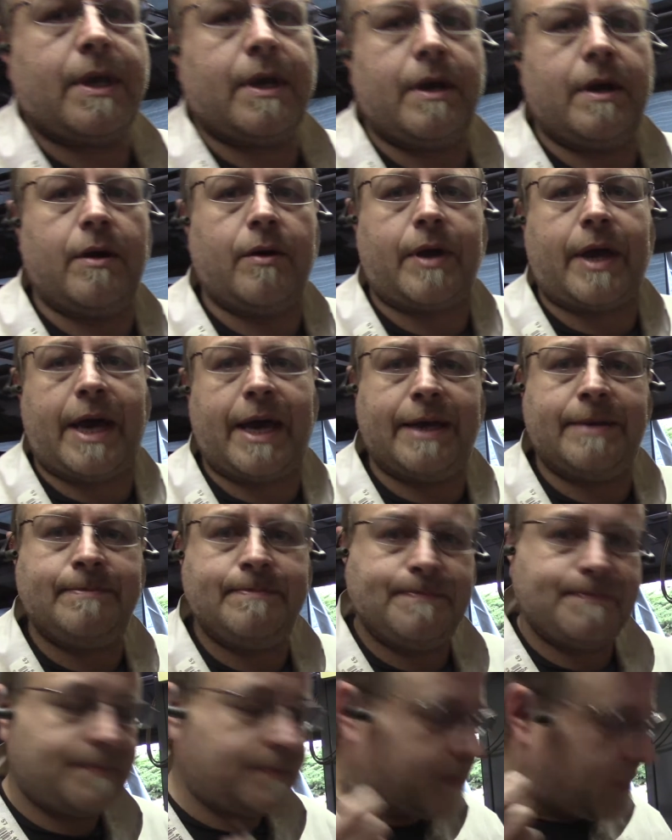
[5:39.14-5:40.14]
Okay,
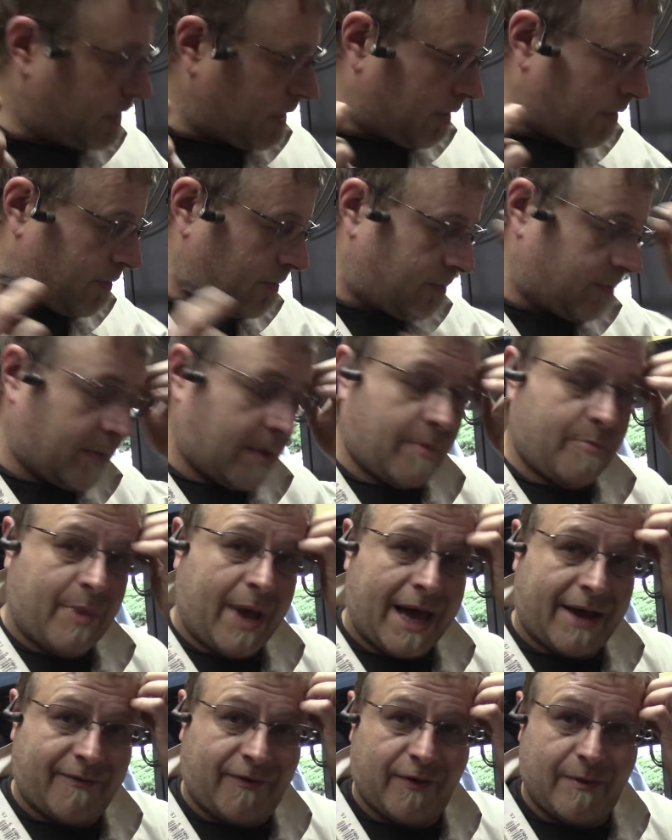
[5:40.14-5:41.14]
so I'm
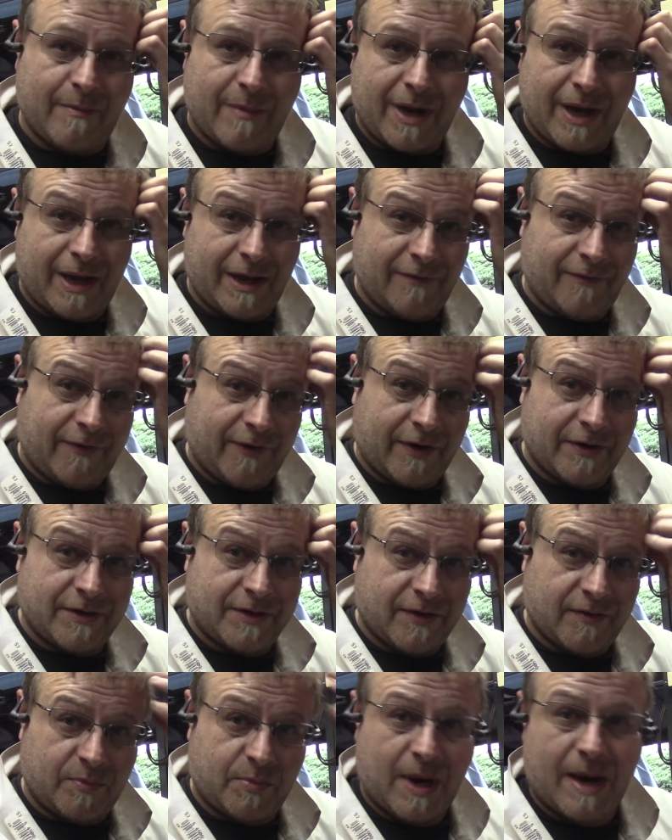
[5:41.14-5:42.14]
back from my
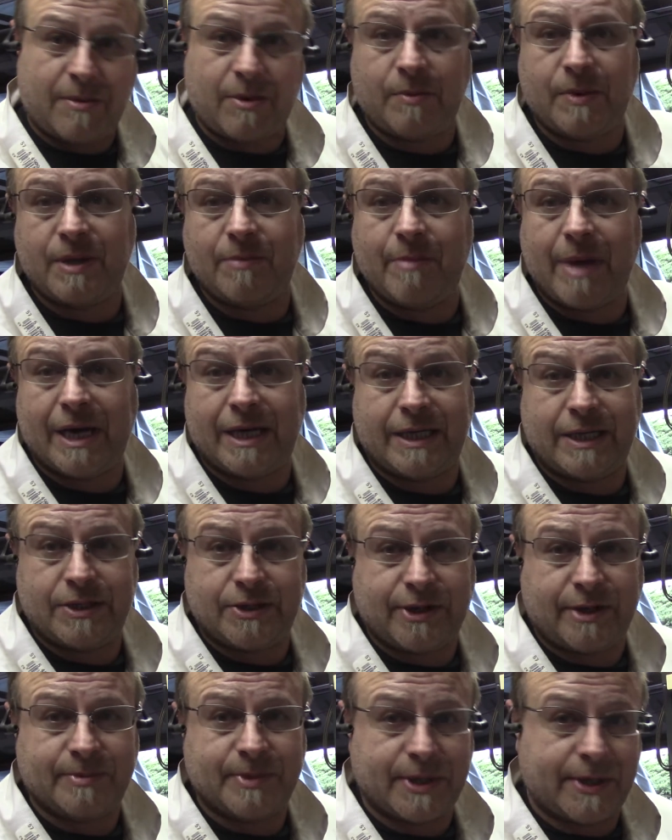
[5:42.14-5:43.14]
first of probably many
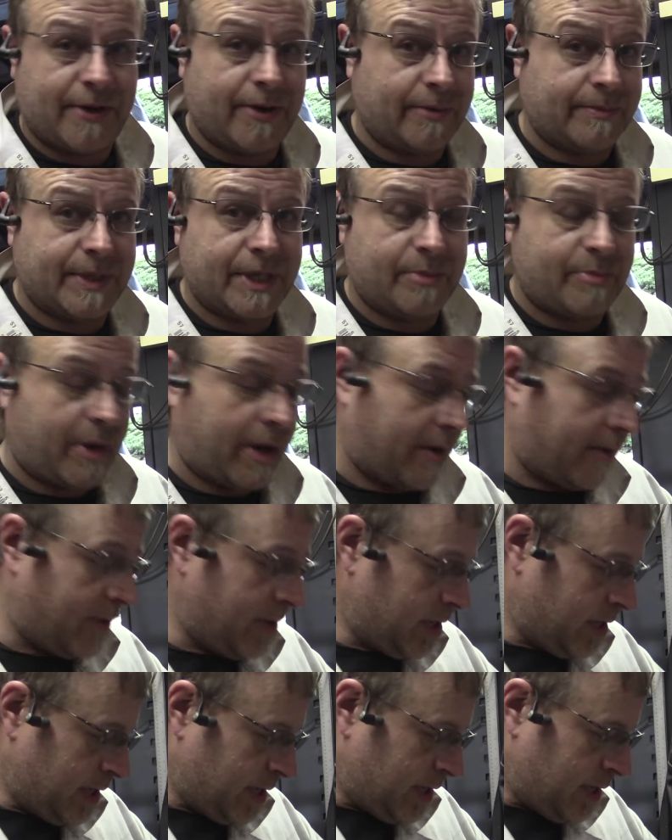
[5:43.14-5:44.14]
trips to Home Depot.
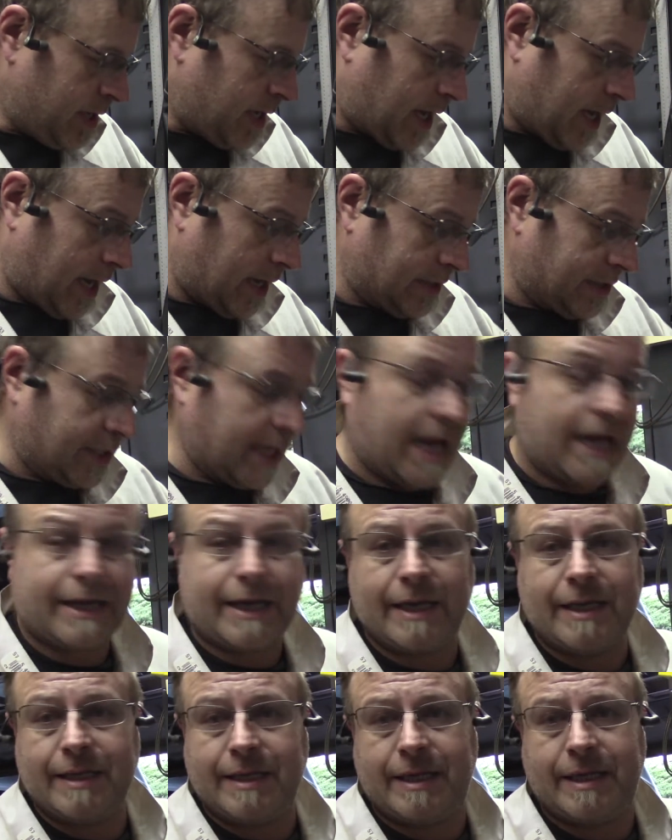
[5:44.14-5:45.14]

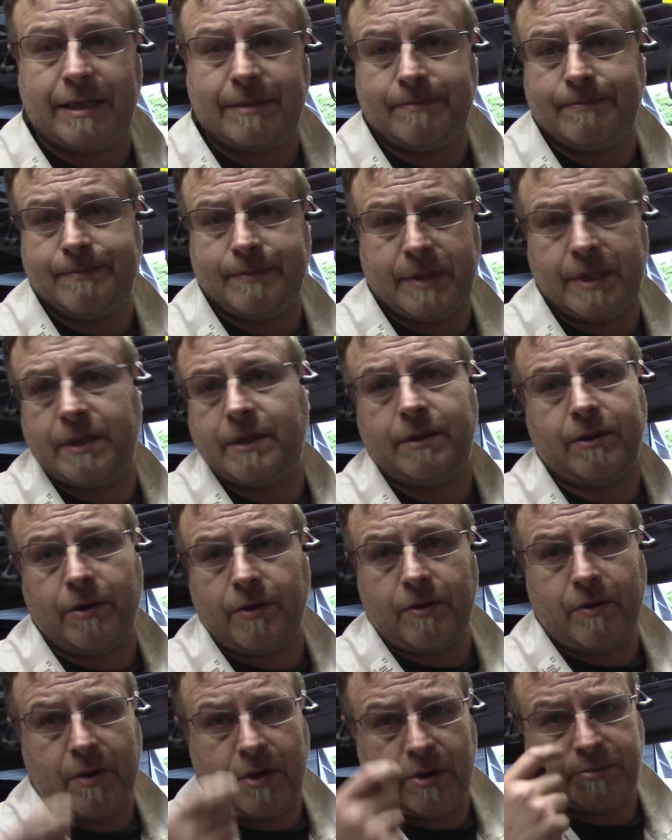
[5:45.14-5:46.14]
Shockingly, the
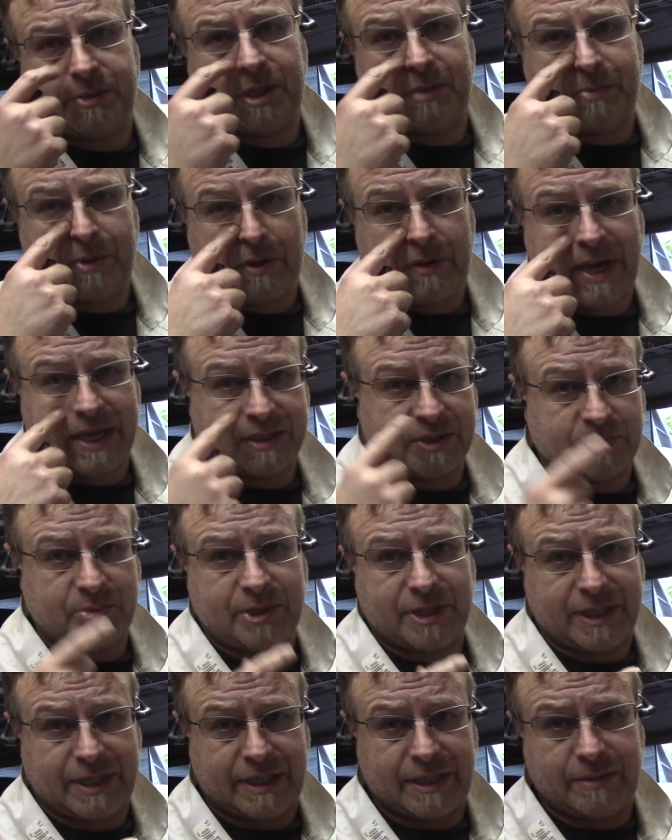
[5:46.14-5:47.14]
local Home Depot has a
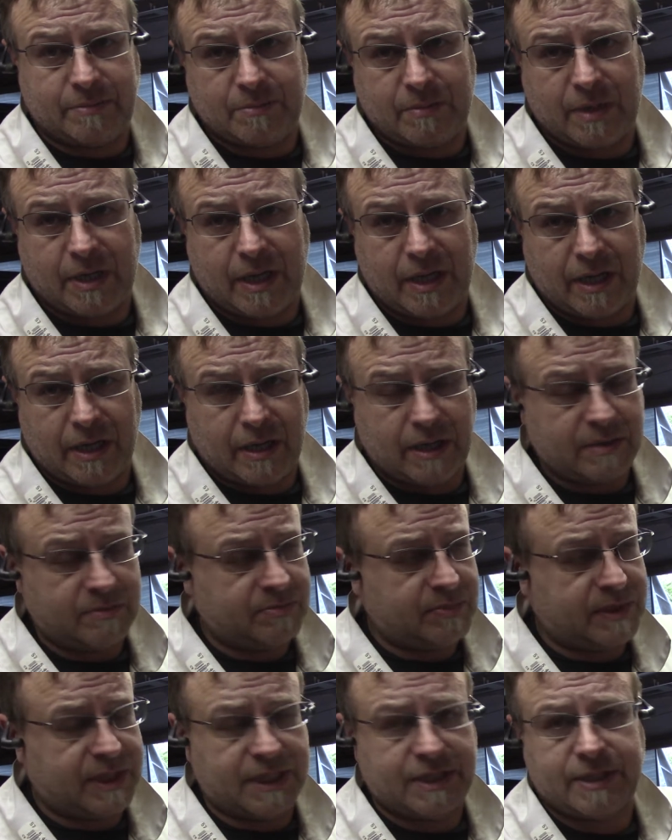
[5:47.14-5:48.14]
pretty
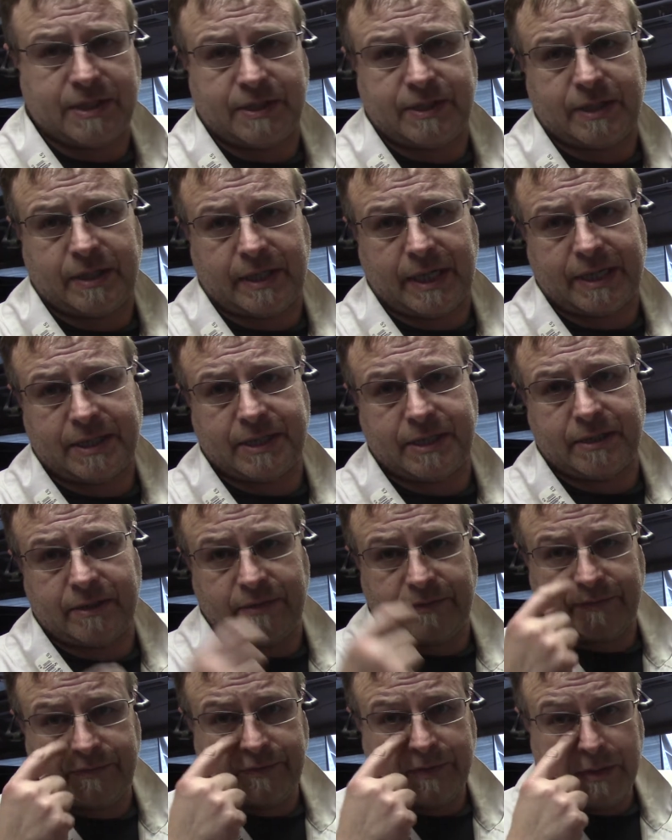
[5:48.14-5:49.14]
decent selection
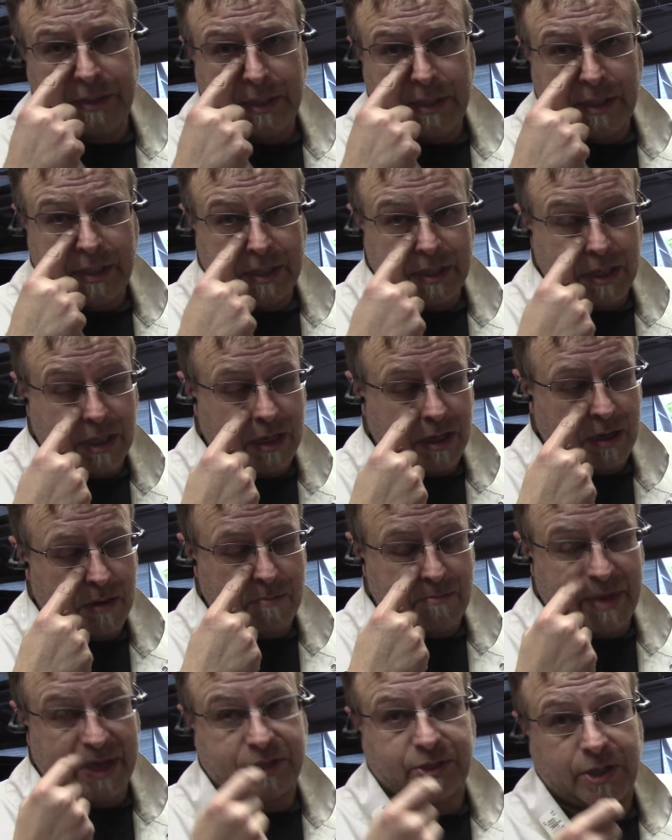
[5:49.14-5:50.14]
of
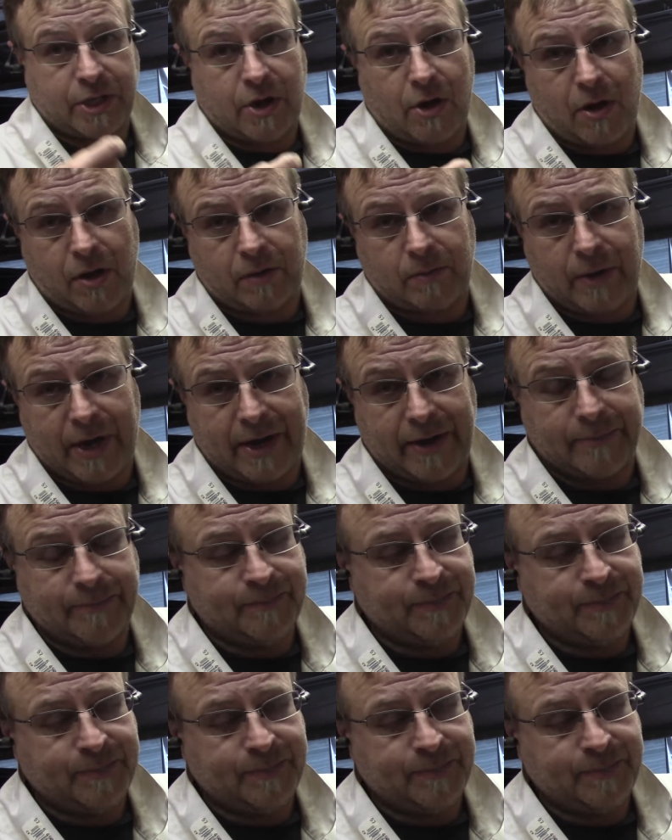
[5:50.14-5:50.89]
metric hardware.